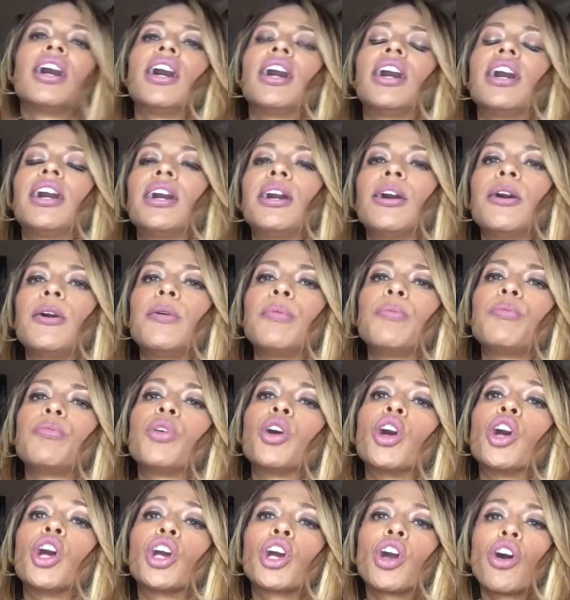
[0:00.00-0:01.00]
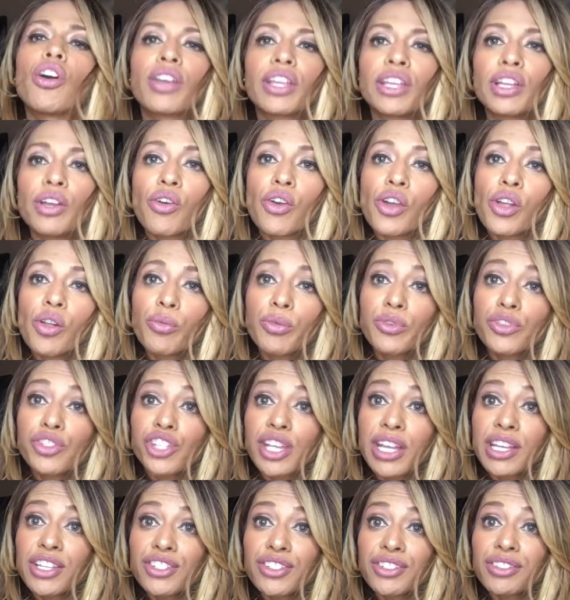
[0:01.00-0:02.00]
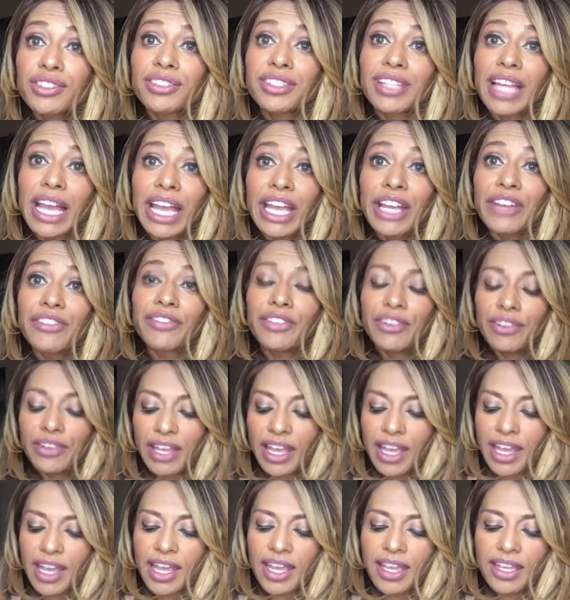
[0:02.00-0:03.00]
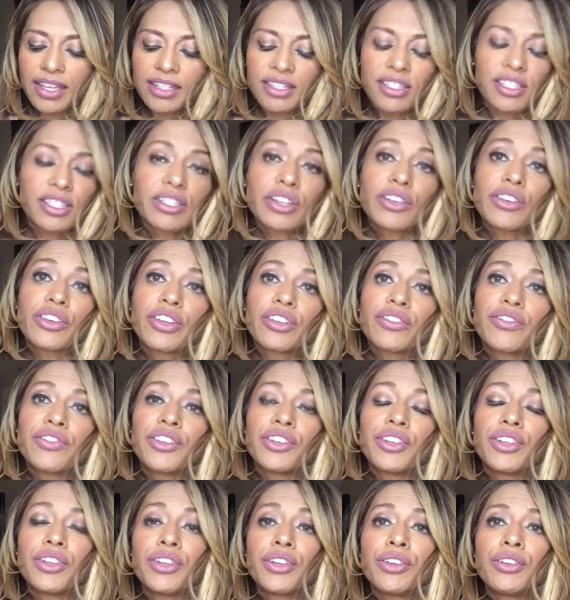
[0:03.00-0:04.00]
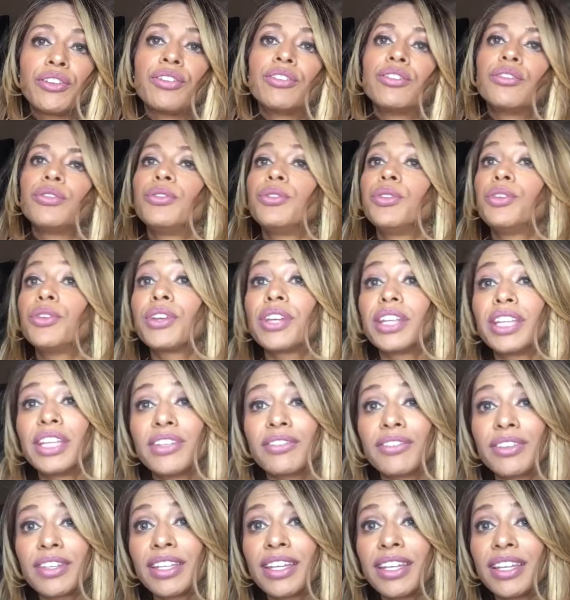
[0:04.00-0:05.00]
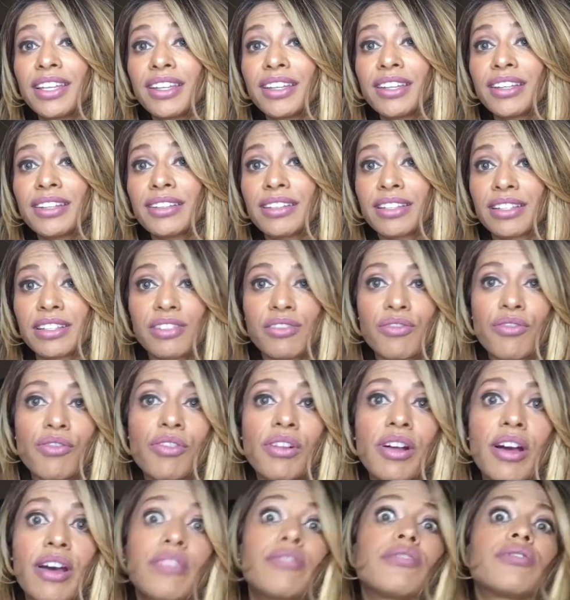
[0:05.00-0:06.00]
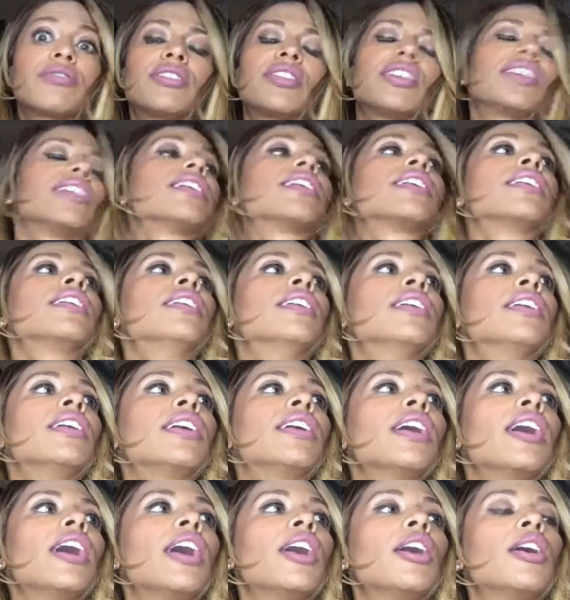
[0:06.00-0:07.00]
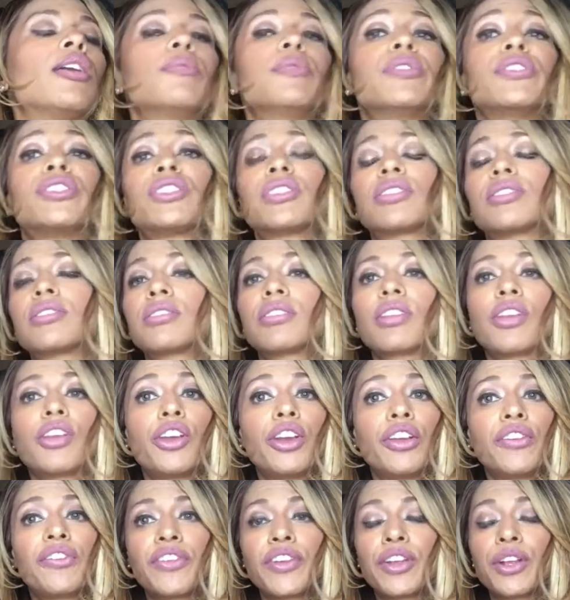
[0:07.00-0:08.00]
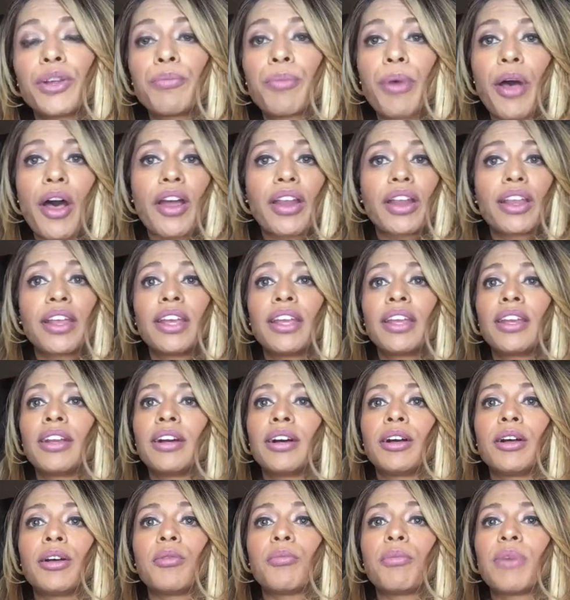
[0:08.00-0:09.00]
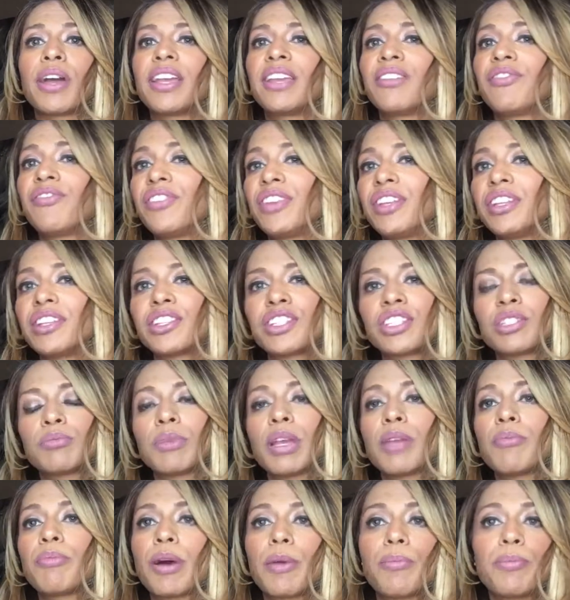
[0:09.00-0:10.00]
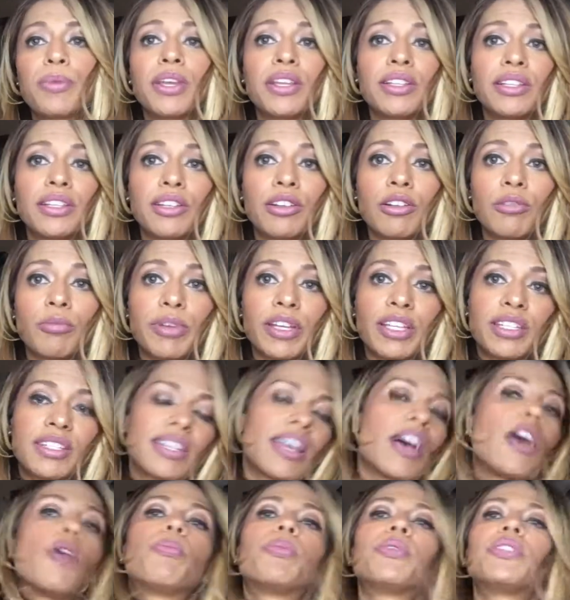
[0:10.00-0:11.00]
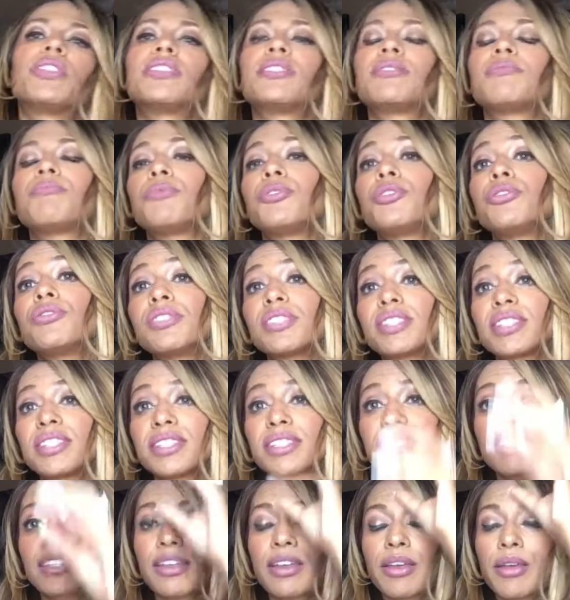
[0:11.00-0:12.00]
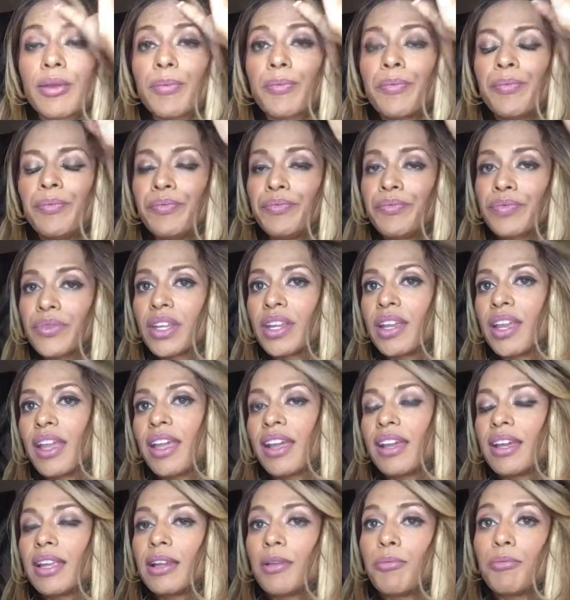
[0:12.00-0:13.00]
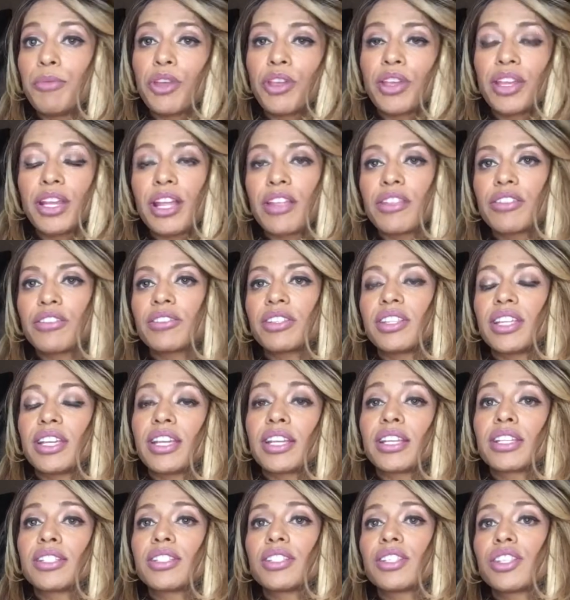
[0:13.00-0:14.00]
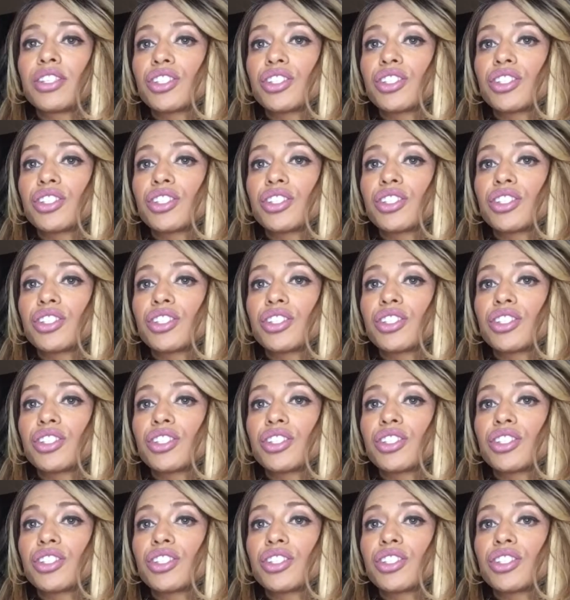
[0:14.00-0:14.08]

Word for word: Um, coconut oil will change your life, okay? It's so good for you. You can even eat it. That's a whole other thing. Um, it's good for your body. Um, I feed it to my puppy a little bit to help with his immune system and a million other things.